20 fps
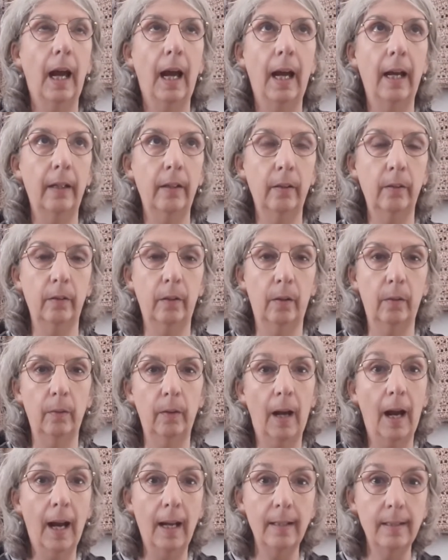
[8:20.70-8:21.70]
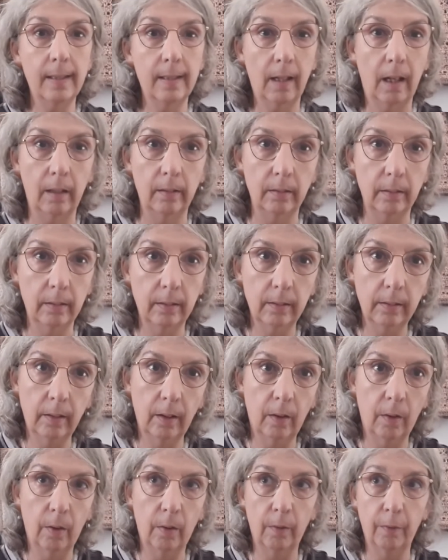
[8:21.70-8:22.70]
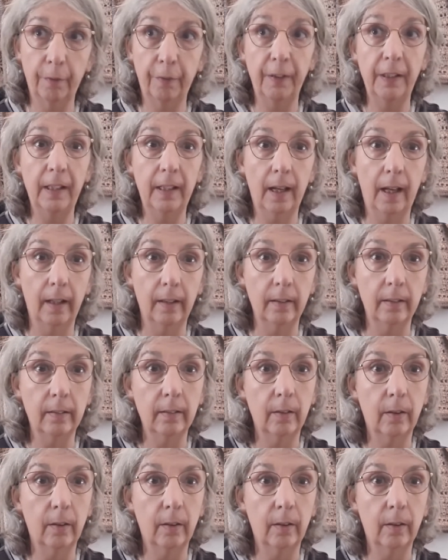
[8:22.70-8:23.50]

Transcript: I don't know, Iceland or Finland